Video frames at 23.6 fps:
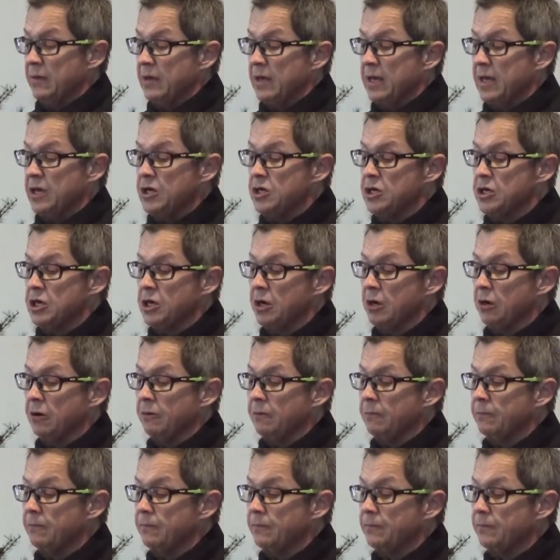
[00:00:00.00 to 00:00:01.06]
Each
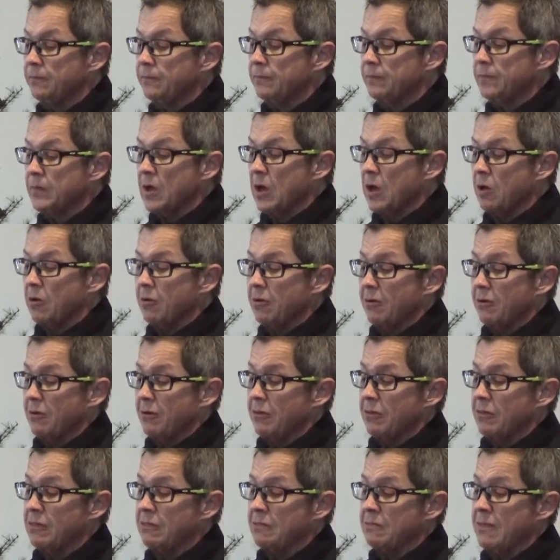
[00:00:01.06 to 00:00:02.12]
year,
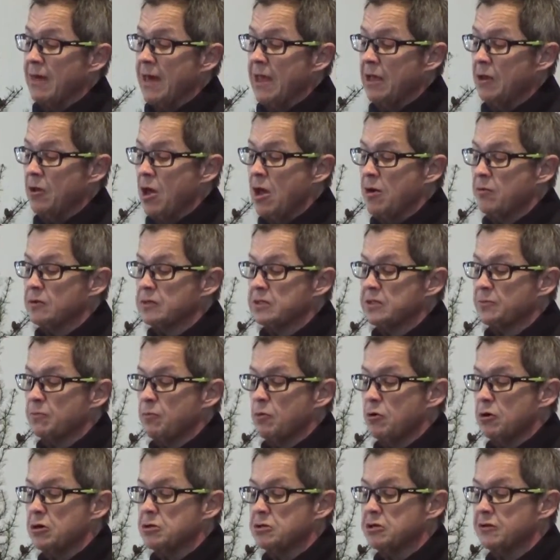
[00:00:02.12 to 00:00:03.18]
they, along with
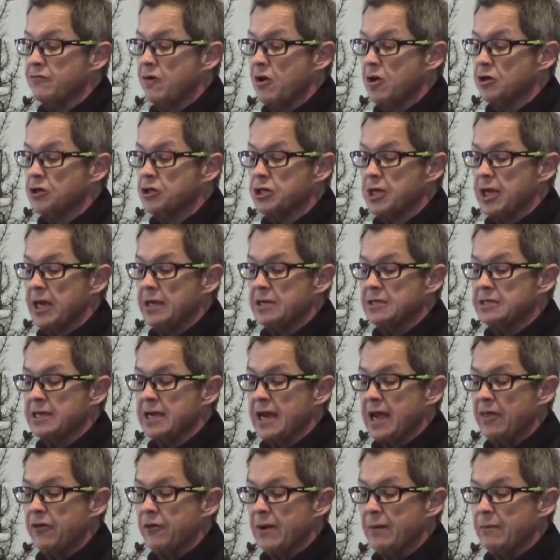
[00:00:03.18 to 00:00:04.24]
supporters of all shades,
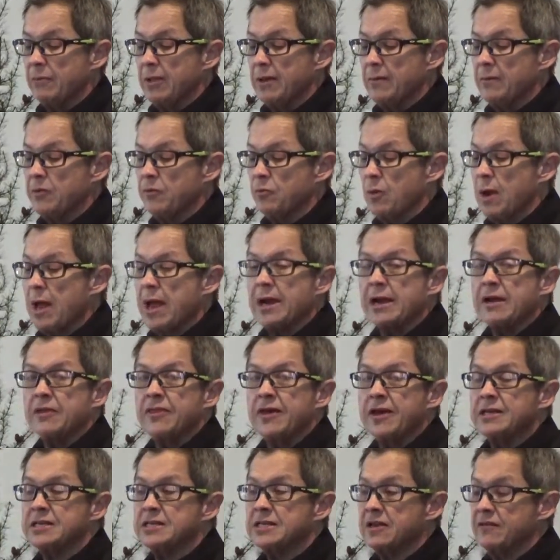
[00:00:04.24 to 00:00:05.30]
gather at Plymouth Rock on
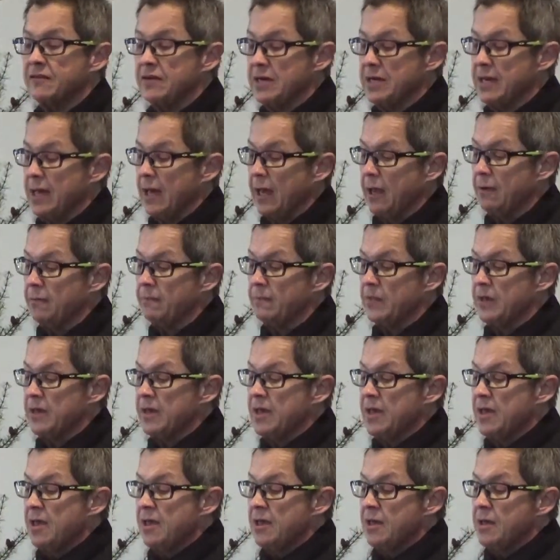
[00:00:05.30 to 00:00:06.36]
Thanksgiving Day
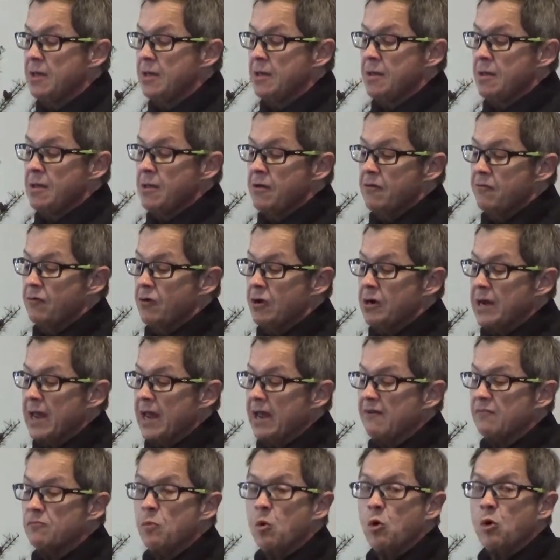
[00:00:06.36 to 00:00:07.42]
for a day
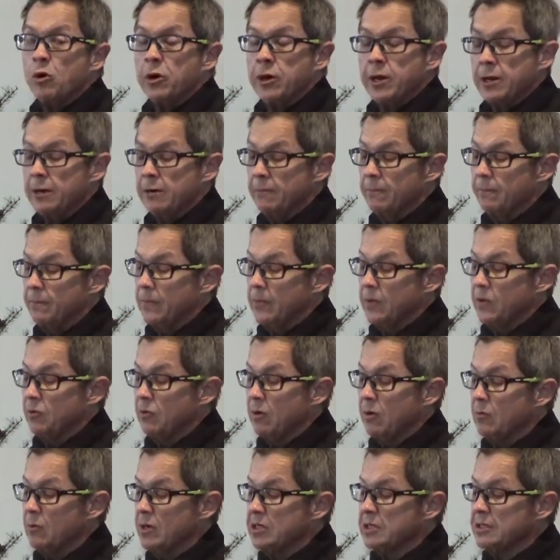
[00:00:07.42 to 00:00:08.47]
of mourning,
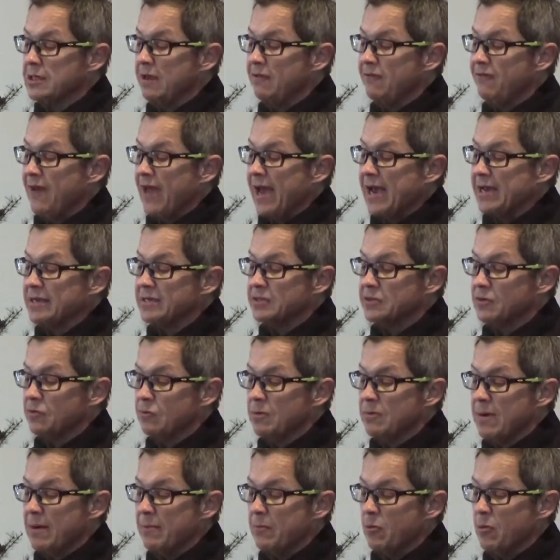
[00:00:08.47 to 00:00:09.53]
during which they fast,
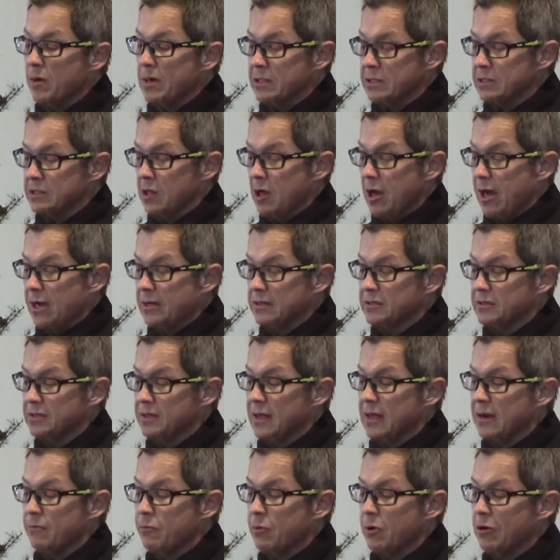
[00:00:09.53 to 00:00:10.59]
remember what is lost,
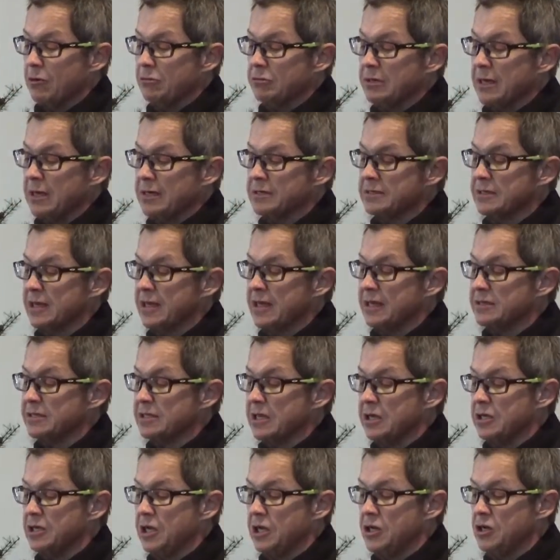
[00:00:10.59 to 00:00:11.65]
and protest against
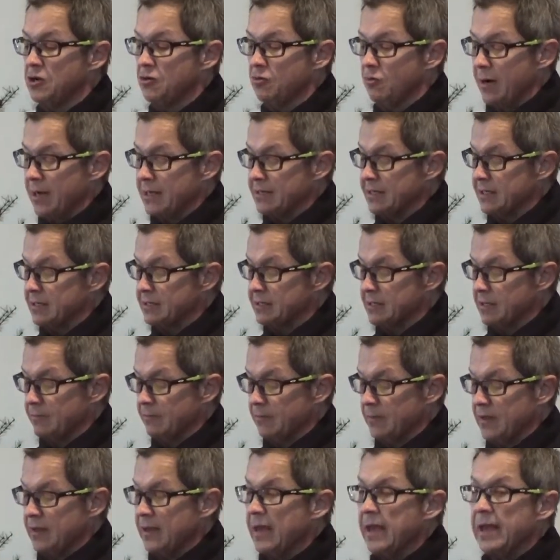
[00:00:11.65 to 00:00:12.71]
continued racism
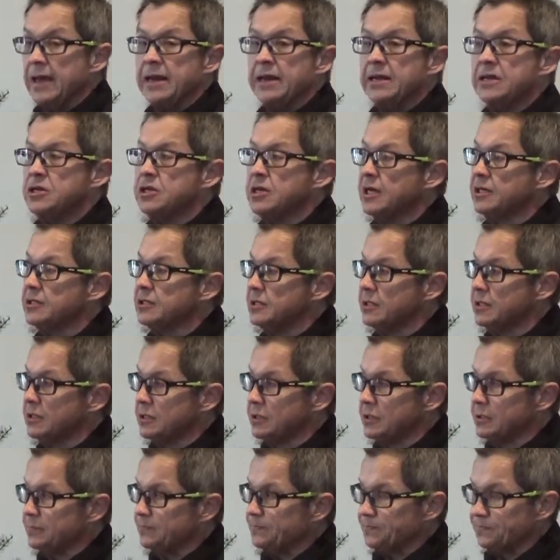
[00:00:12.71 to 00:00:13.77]
and injustice.